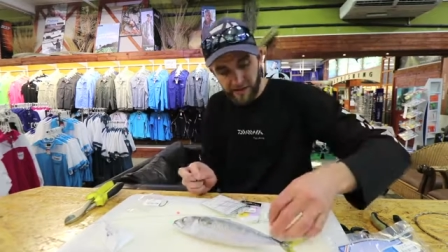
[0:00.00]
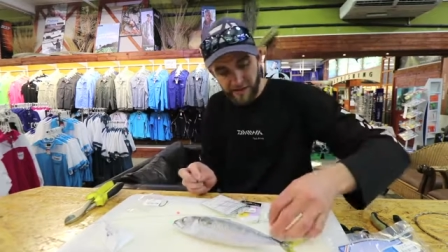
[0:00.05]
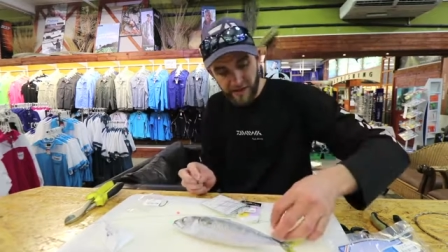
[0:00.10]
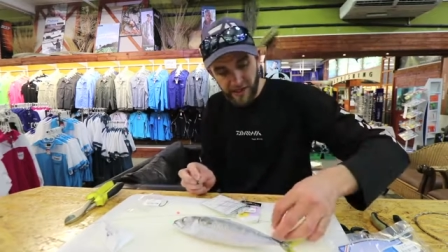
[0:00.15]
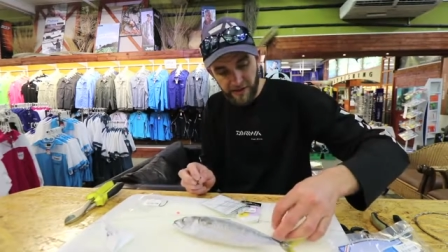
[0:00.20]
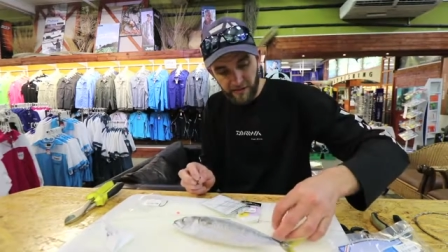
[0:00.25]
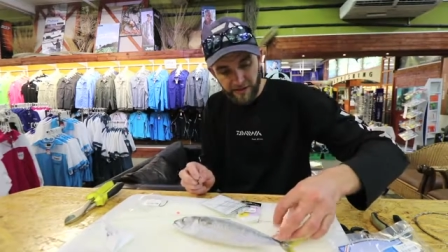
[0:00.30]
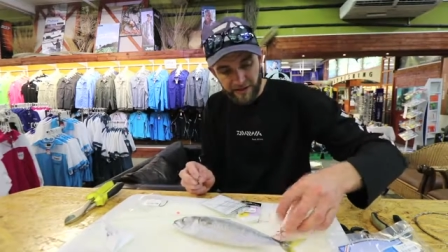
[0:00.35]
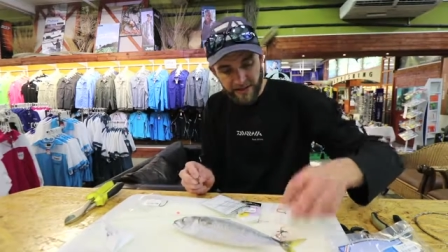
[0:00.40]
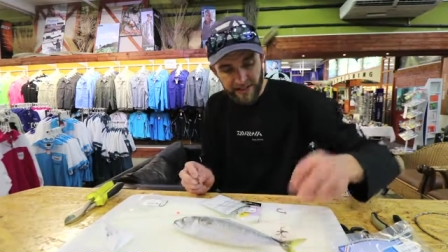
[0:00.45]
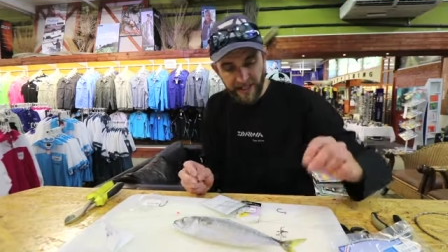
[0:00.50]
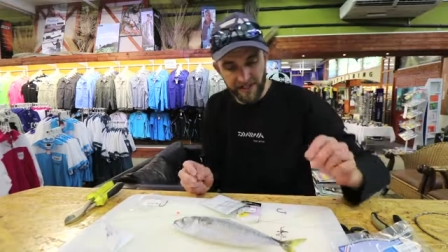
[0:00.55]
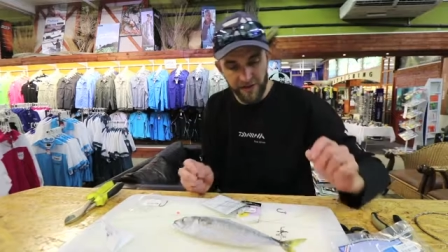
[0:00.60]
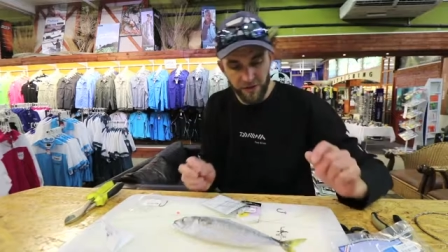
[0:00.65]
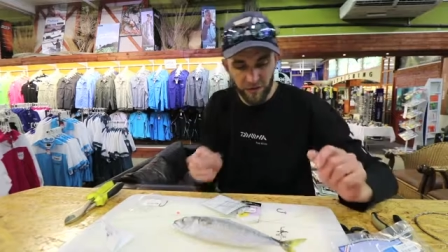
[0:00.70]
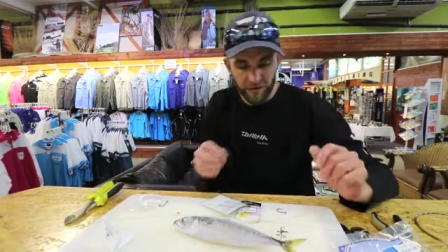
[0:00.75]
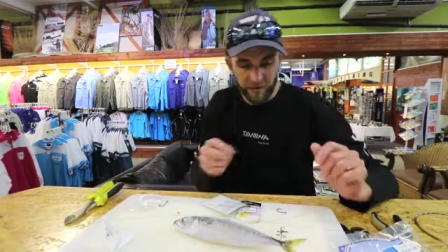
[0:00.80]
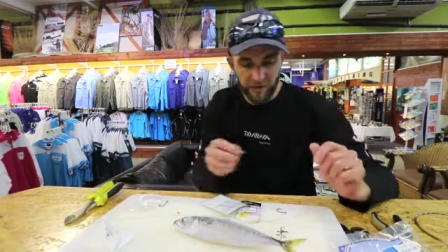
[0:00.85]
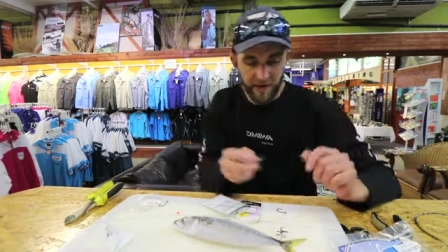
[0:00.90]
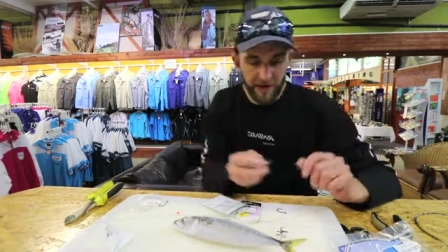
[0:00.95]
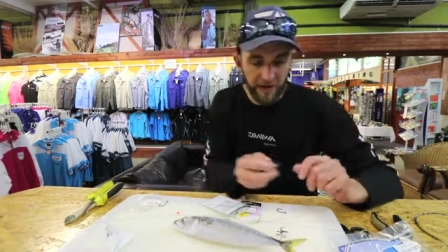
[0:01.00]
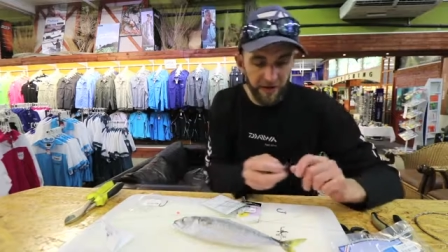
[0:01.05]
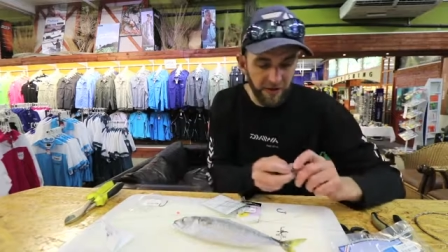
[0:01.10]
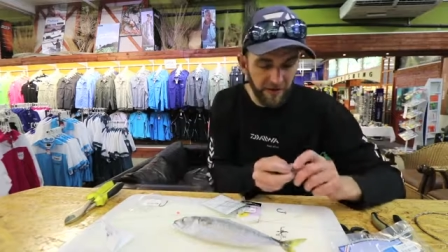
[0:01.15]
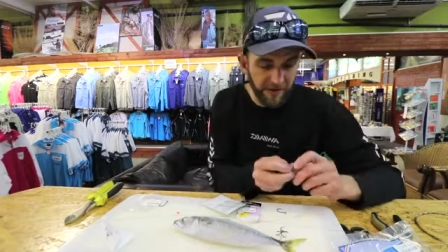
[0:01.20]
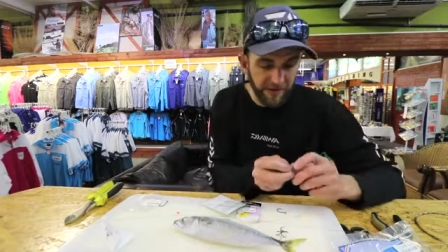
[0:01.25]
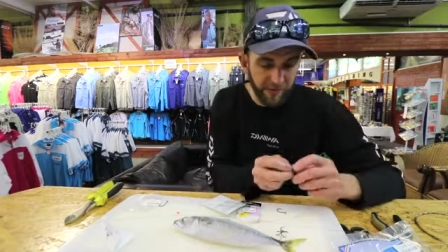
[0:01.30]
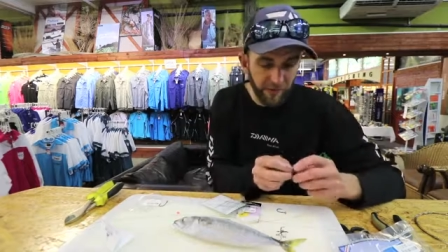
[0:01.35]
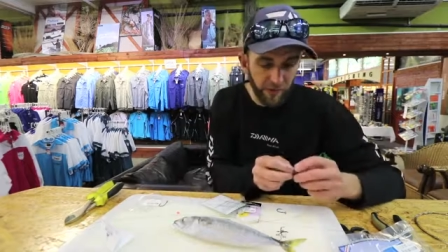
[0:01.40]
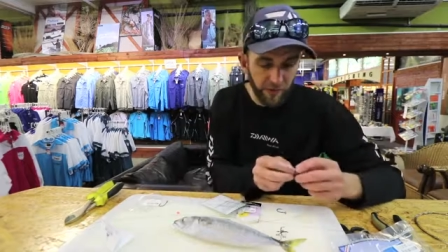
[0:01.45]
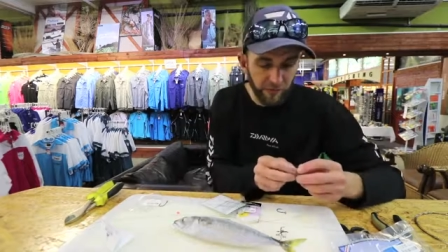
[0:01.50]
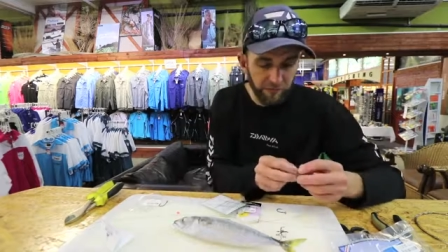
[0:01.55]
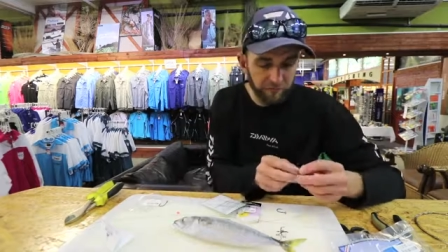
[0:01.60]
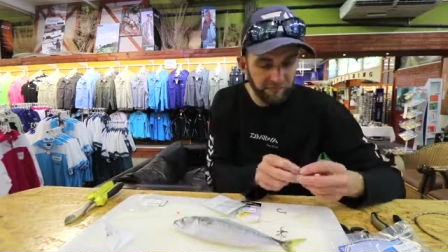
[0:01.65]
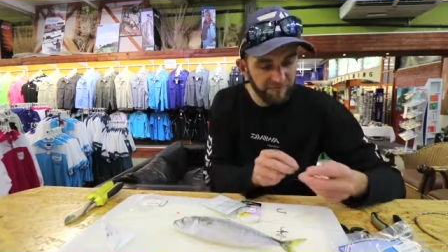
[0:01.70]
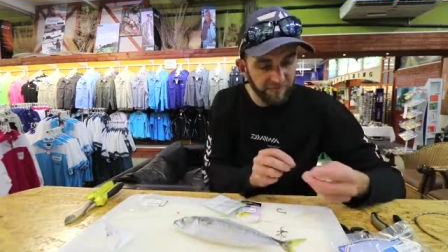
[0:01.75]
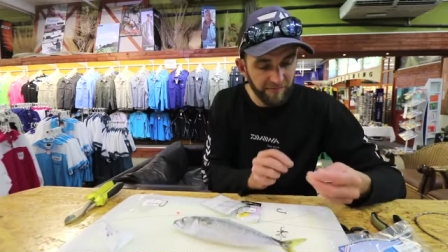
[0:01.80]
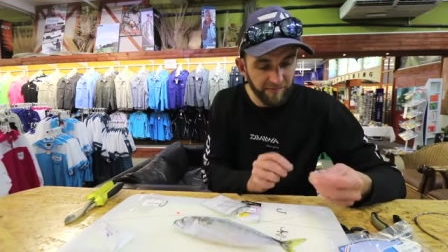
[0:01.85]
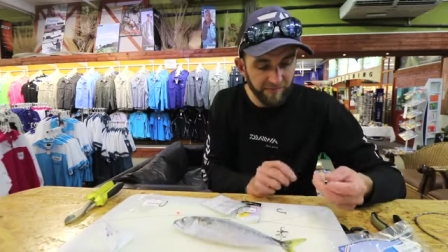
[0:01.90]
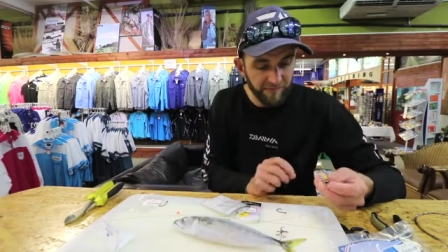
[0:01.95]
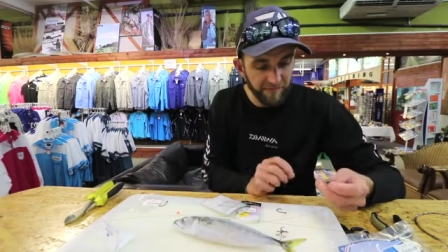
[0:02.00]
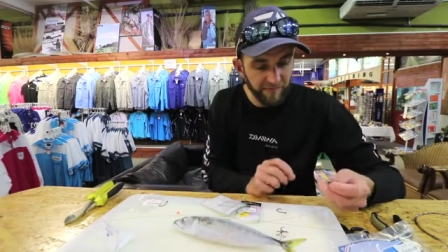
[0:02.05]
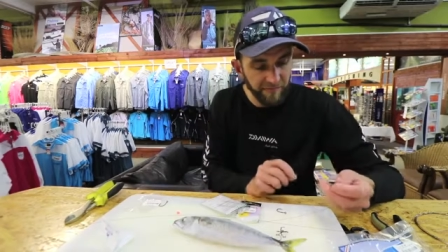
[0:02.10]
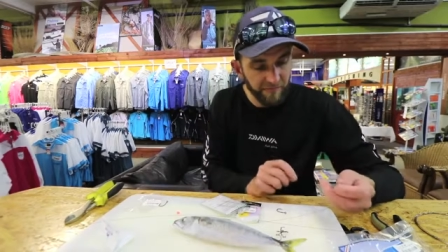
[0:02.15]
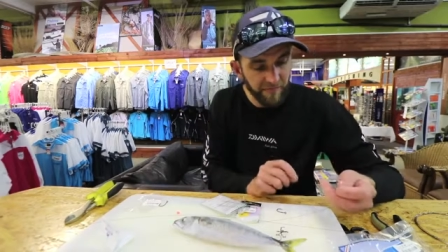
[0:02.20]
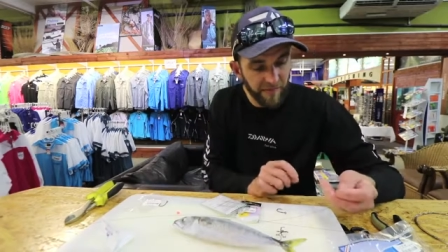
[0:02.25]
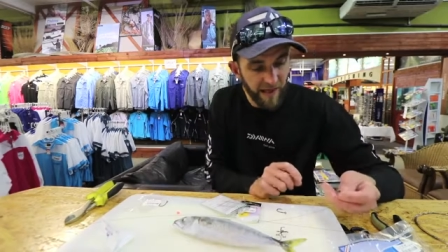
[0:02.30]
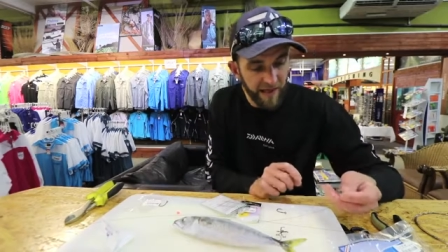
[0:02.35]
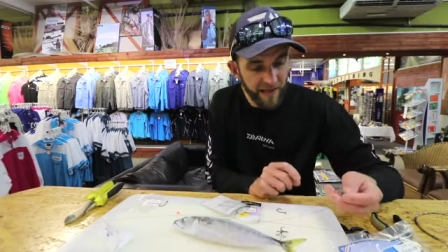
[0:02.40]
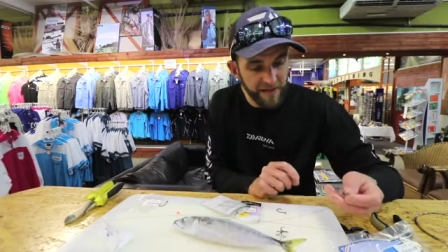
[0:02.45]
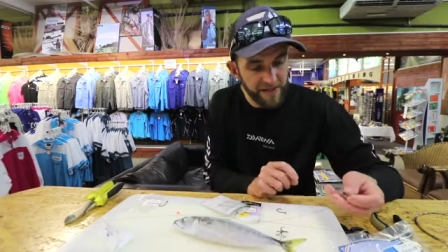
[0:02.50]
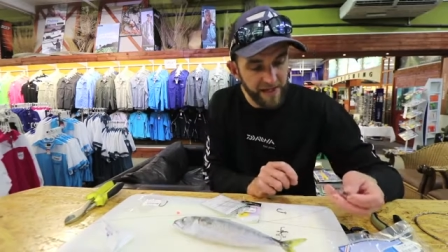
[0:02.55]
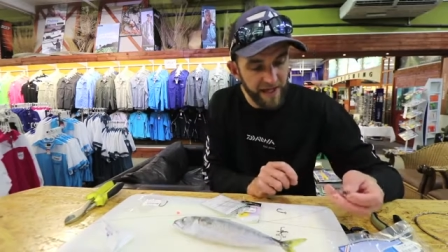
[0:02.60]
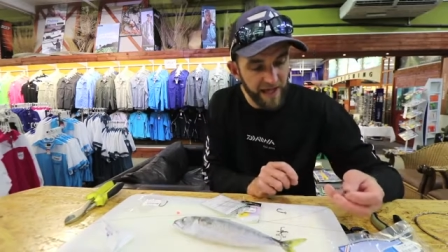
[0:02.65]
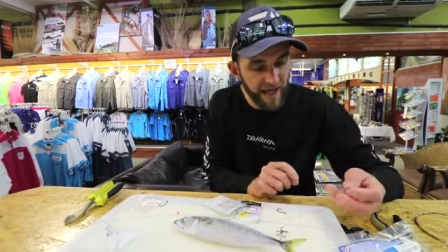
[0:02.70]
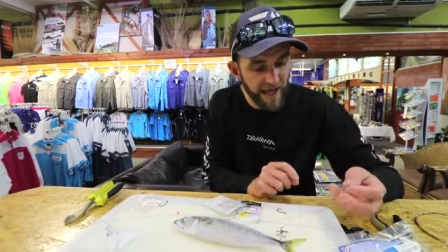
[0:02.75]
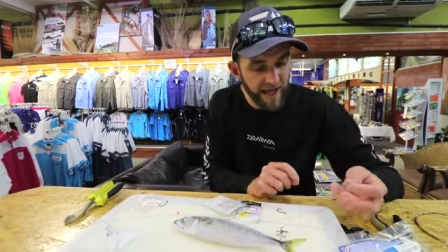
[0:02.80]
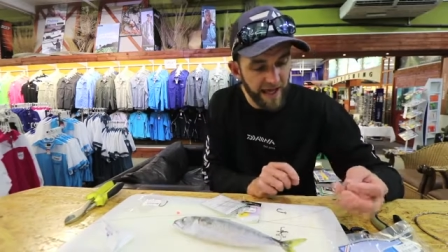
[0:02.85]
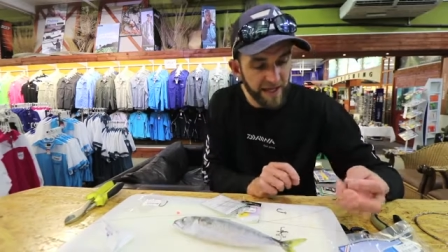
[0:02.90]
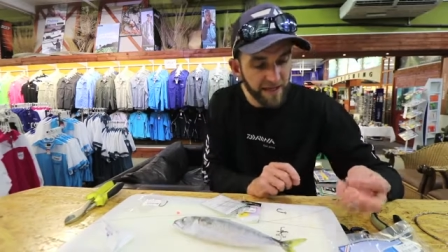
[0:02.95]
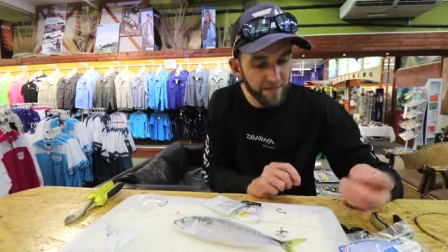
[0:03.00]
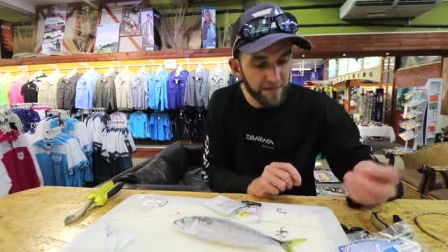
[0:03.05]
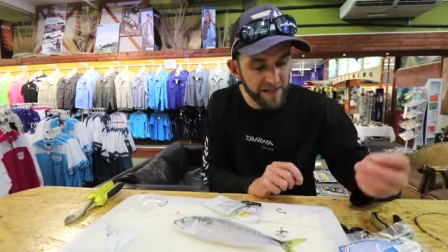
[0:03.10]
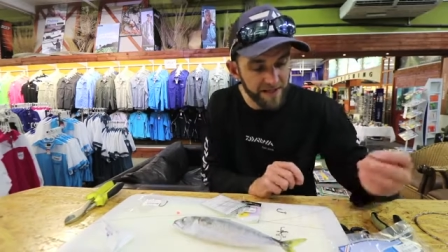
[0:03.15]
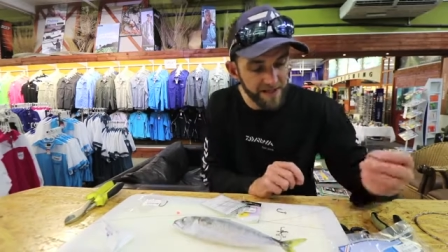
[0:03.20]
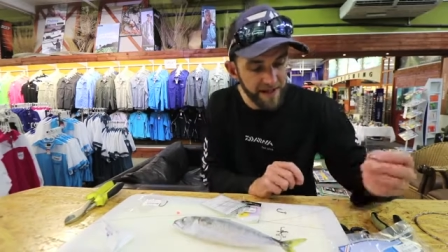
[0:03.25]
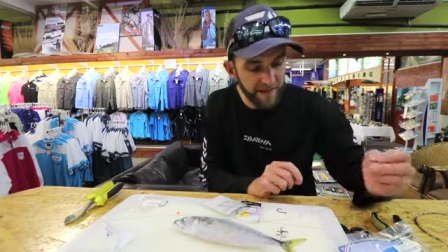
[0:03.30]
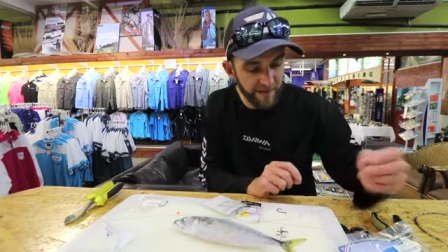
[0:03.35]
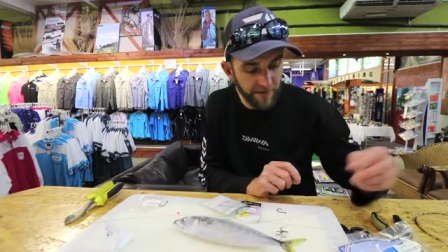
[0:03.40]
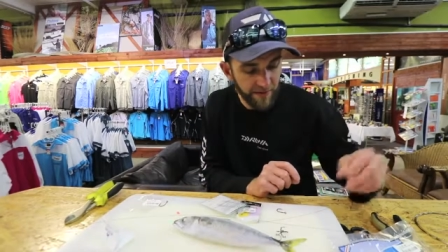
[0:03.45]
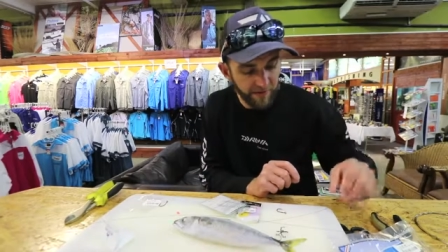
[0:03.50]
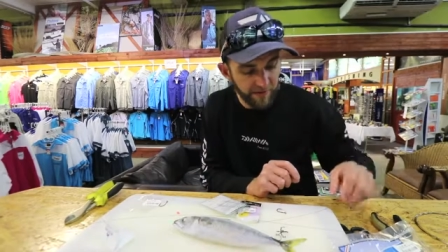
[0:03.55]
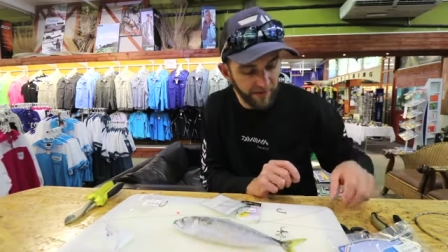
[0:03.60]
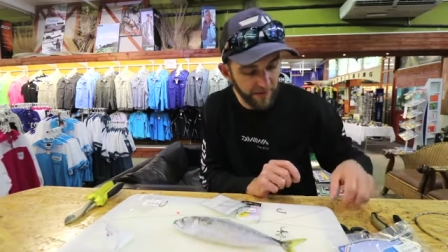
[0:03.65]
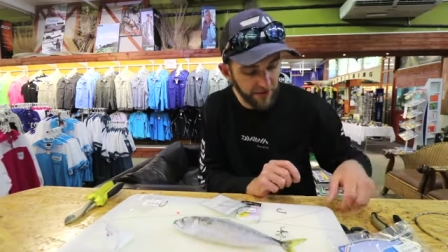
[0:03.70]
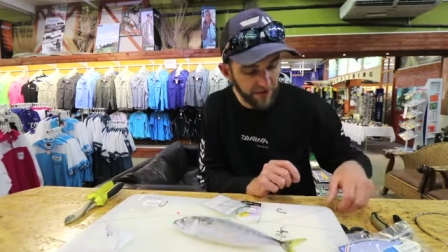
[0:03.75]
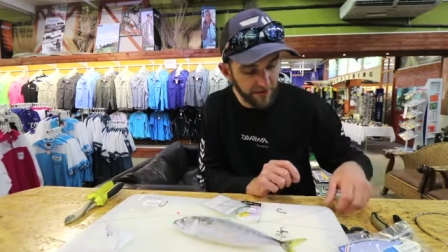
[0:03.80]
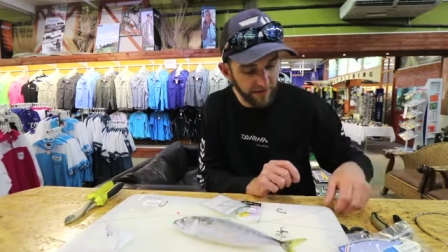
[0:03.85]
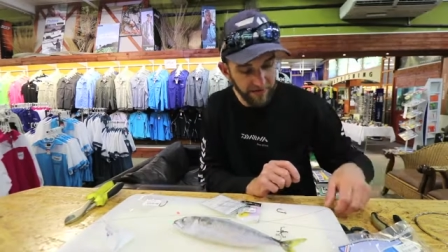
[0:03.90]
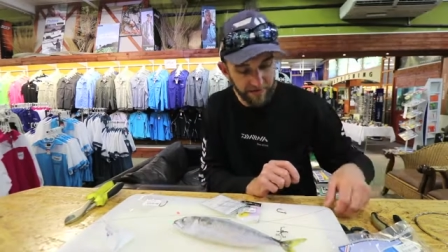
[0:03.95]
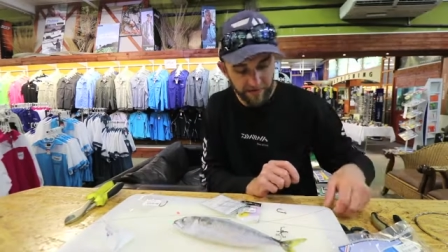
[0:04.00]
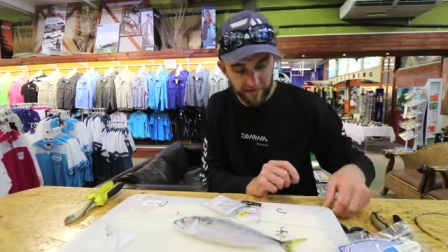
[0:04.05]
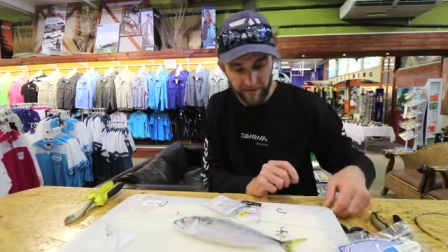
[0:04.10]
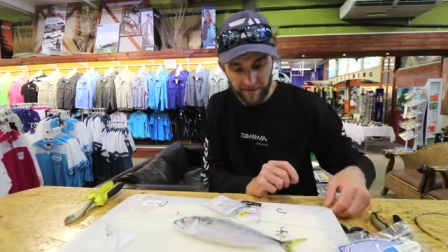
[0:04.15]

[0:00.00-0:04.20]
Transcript: general size hook that I use for I'd say 80% of my fishing.